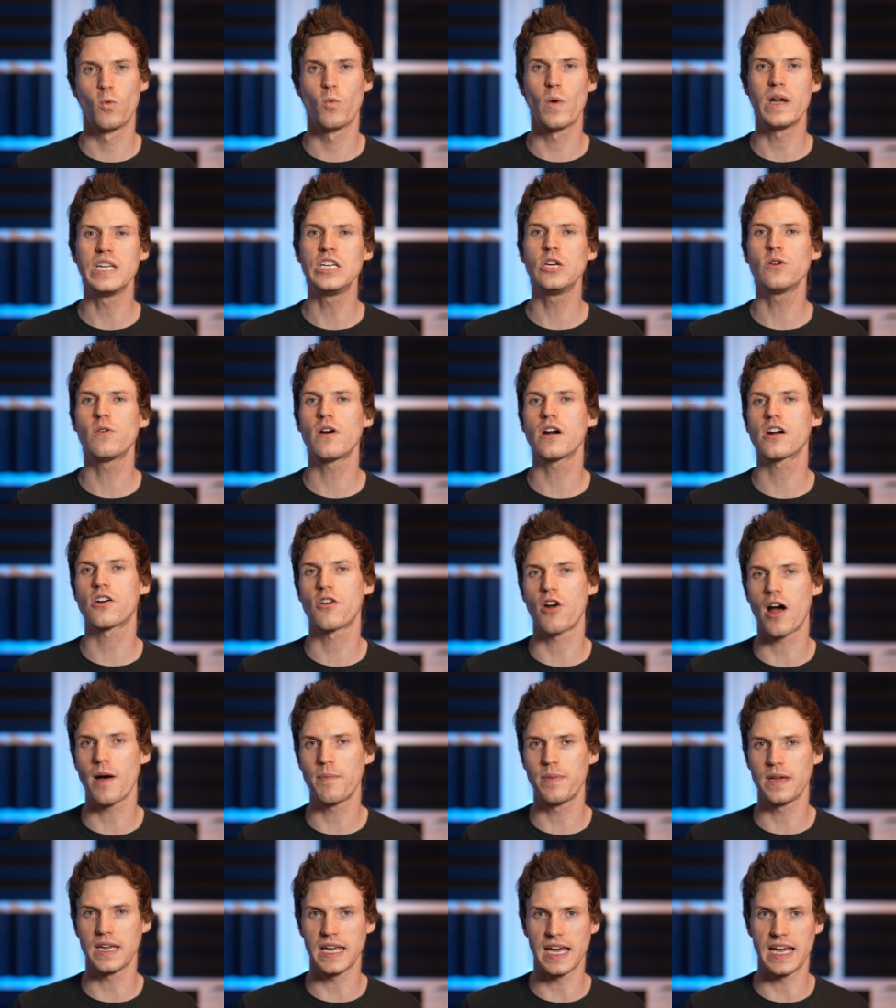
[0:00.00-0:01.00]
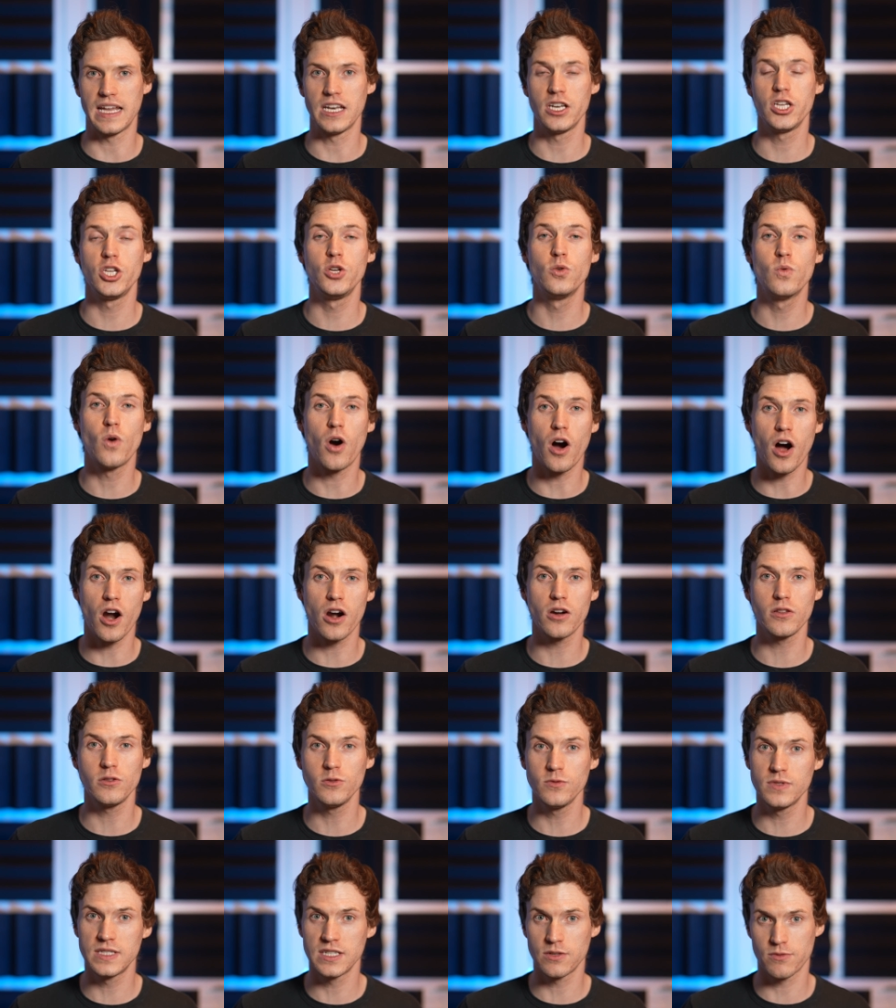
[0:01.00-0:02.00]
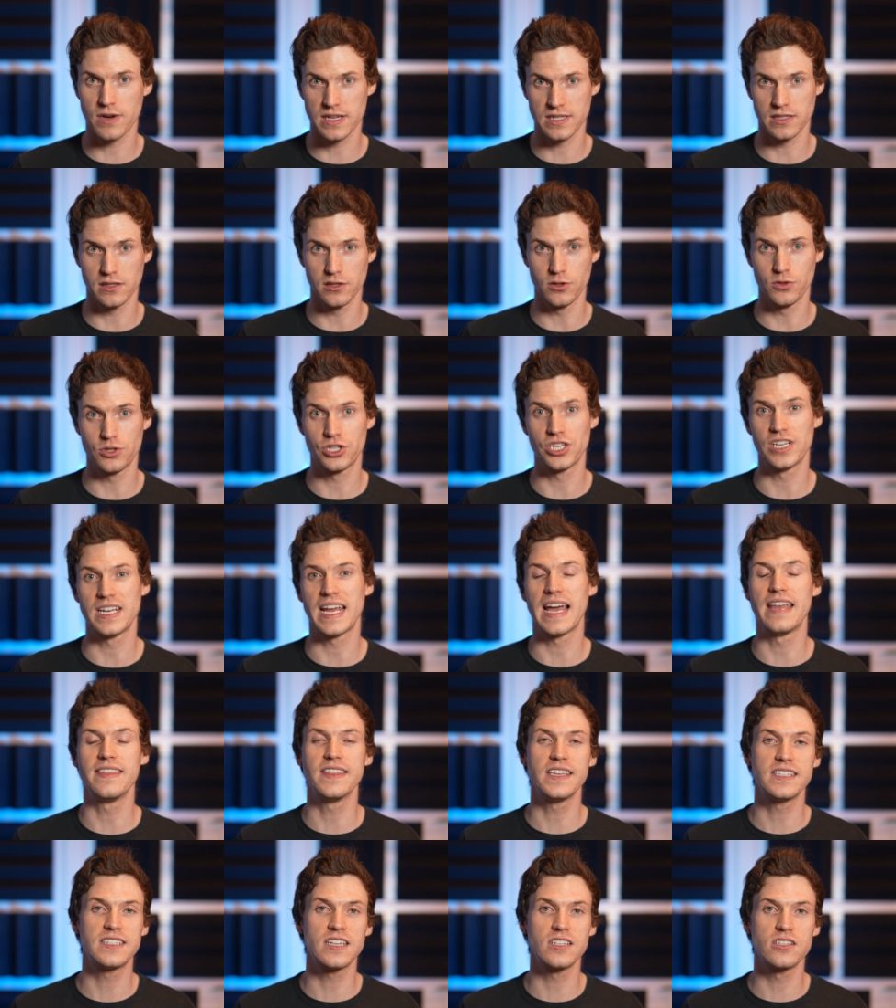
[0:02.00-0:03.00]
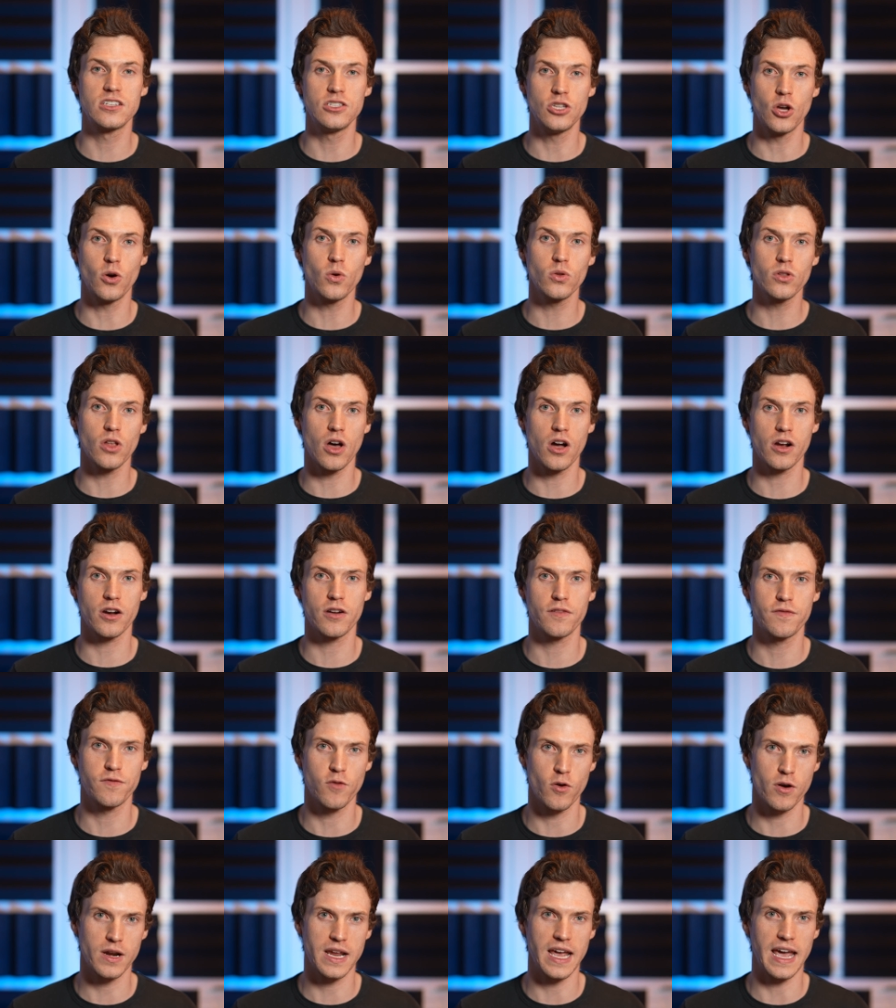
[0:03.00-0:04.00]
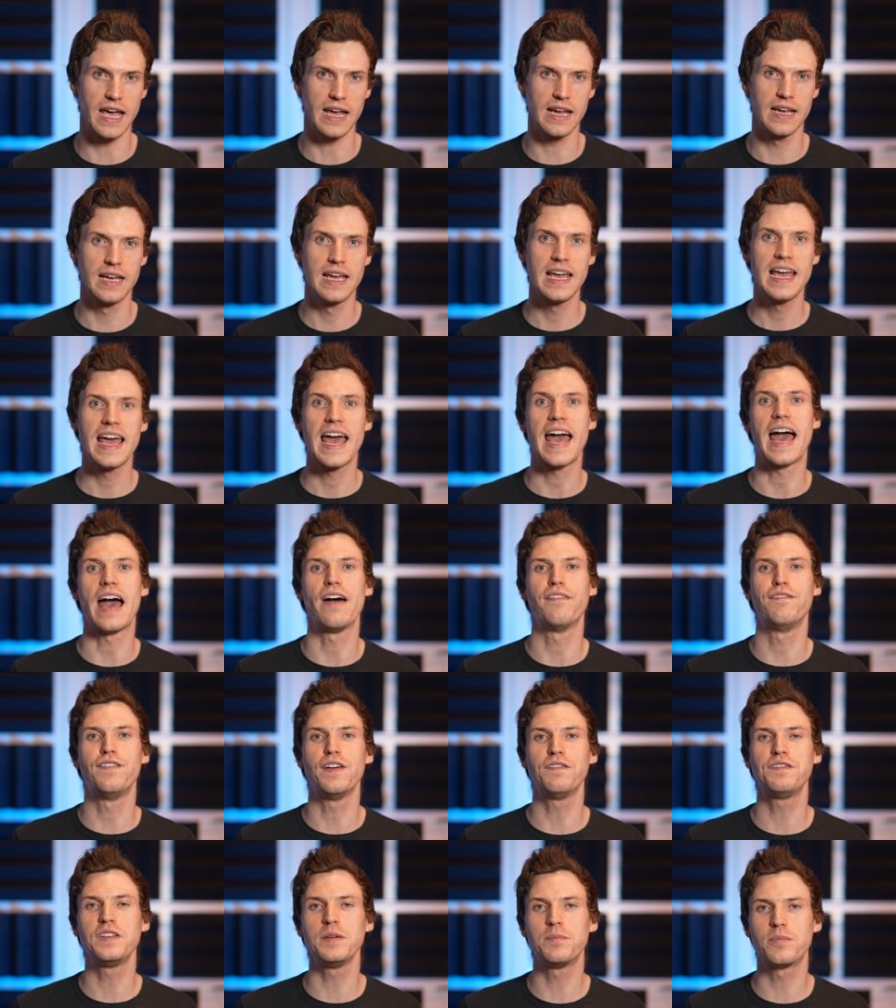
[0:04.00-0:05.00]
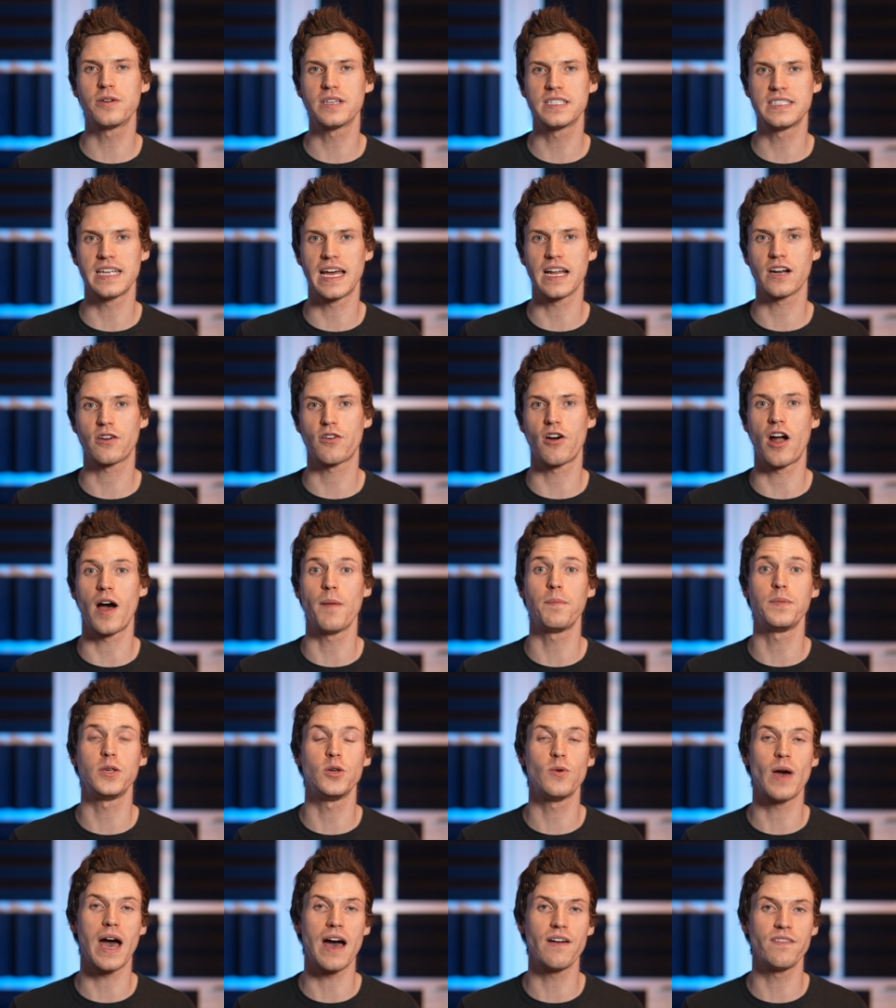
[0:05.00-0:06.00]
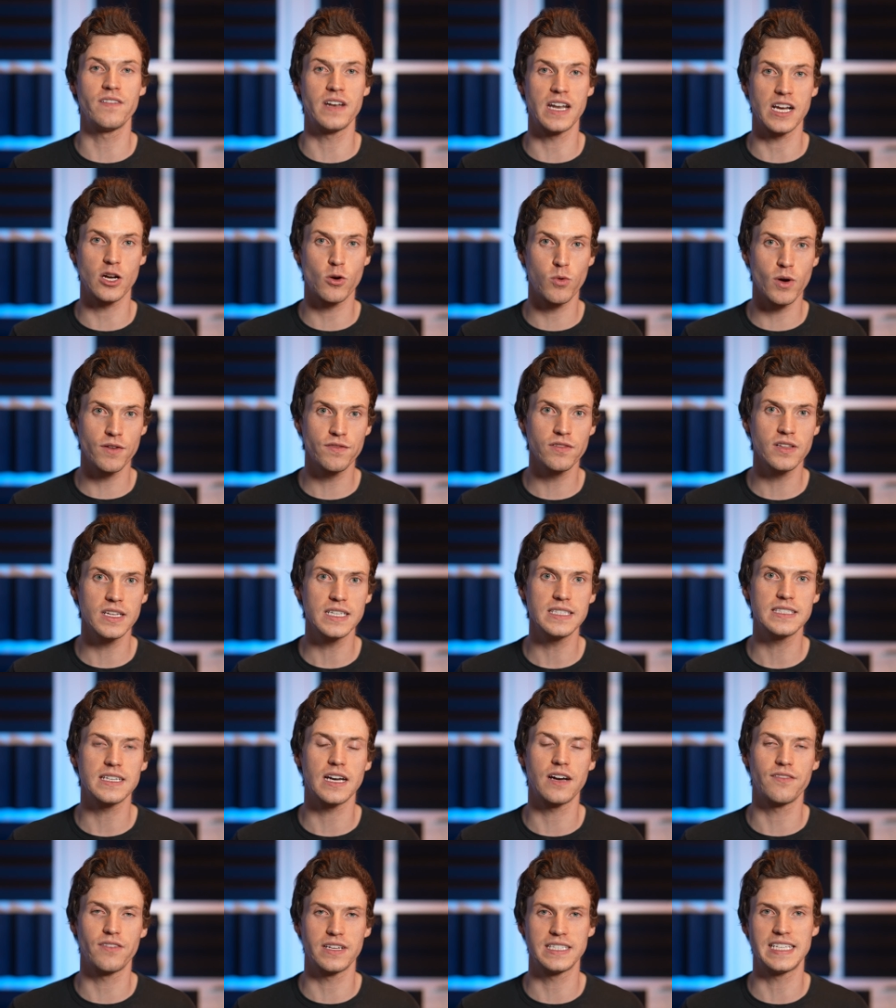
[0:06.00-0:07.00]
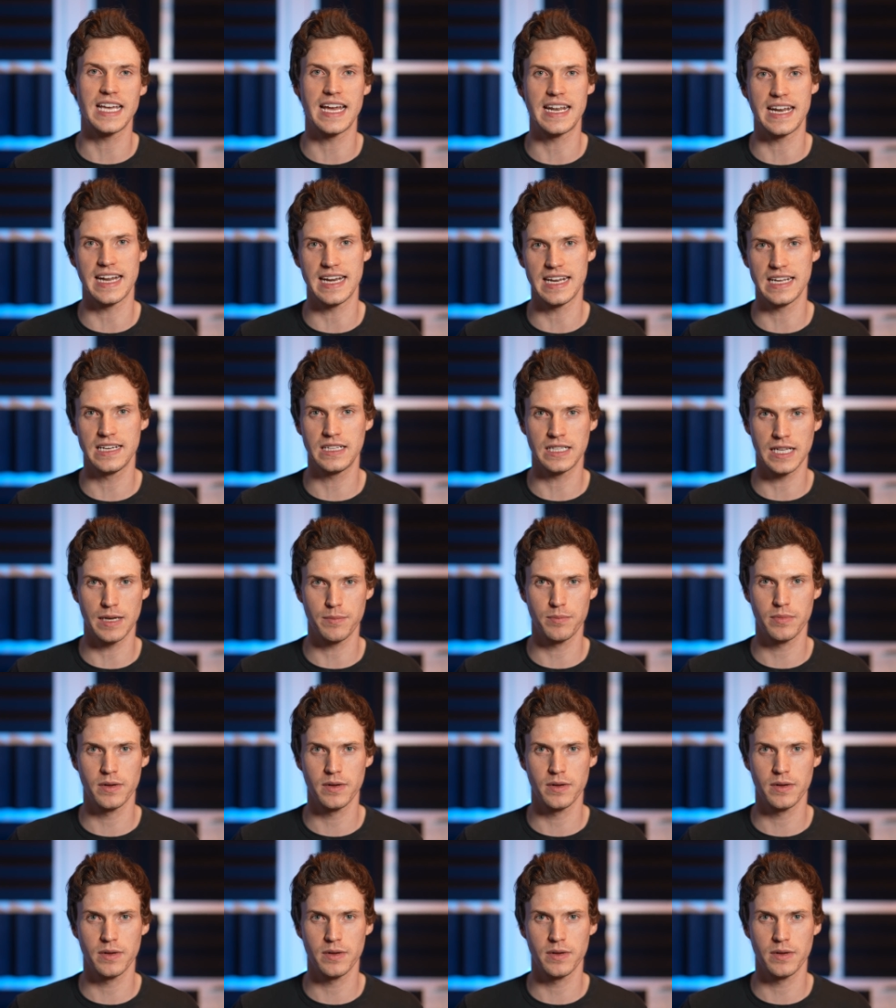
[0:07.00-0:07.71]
When you are cropping in, you are losing resolution and this is no longer 4K. At 50% crop, you have an equivalent of a 1080 clip.